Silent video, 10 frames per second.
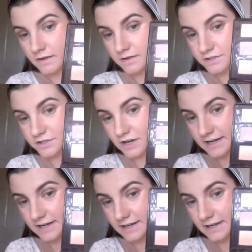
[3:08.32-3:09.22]

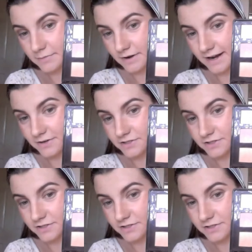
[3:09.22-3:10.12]
shiny brown
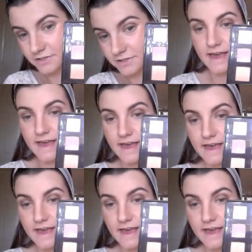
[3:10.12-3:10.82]
just in there. And what